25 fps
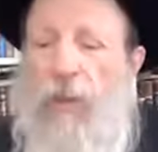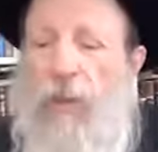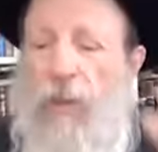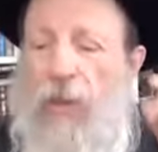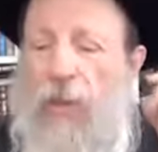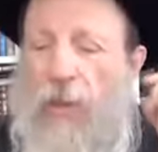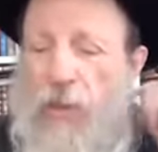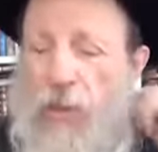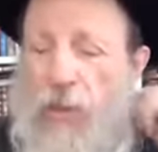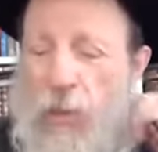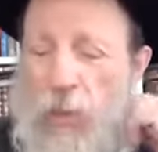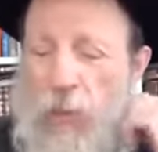
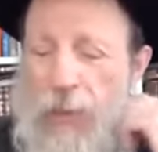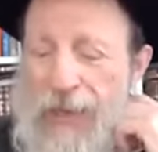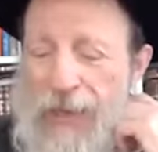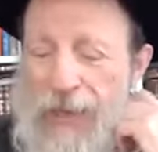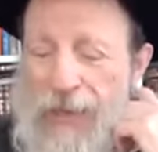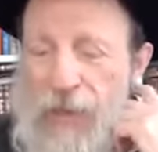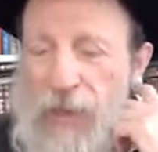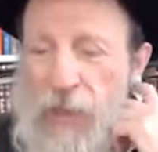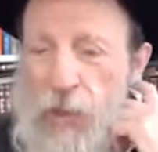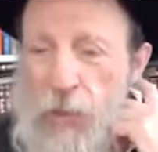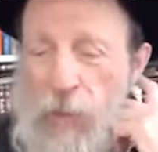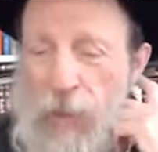So he
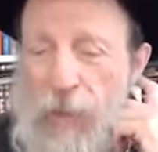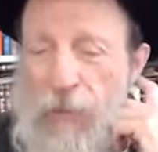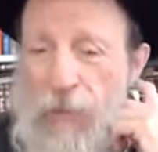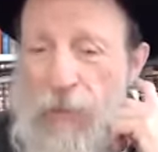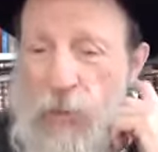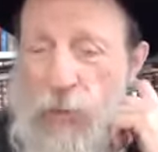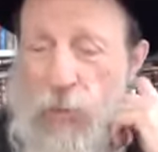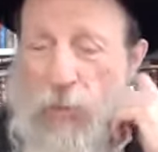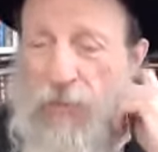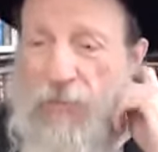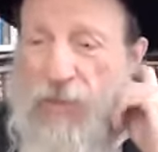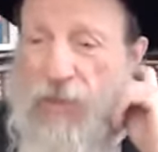asked his wife.
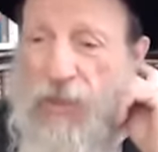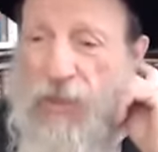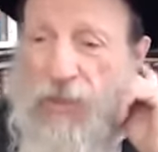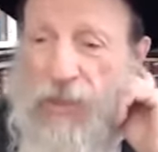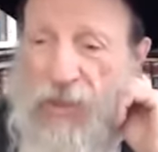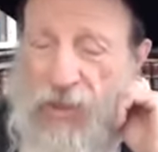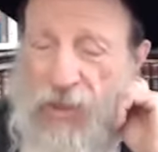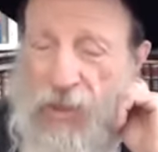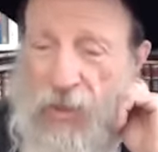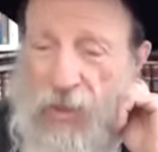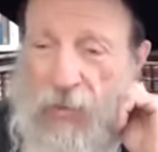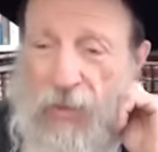His wife said
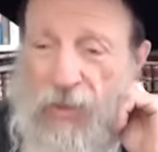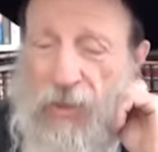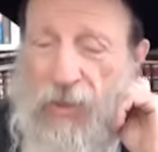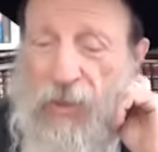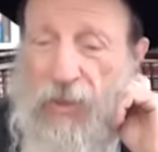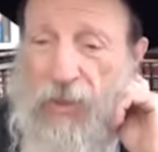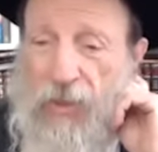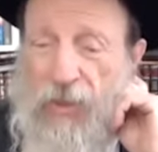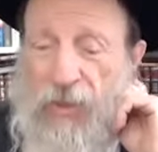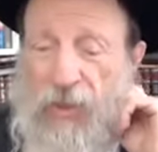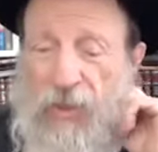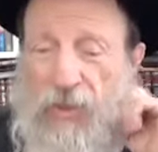yes. So they,
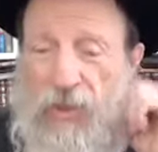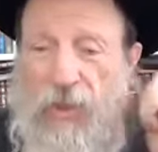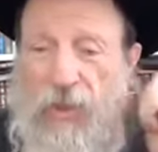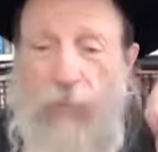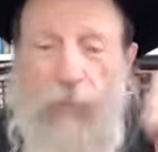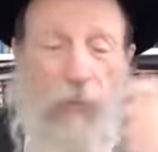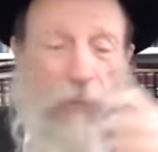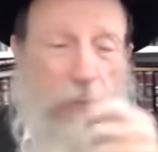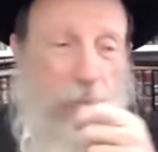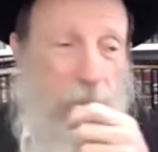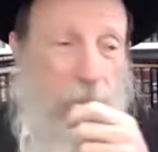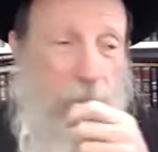they, he said, but, but,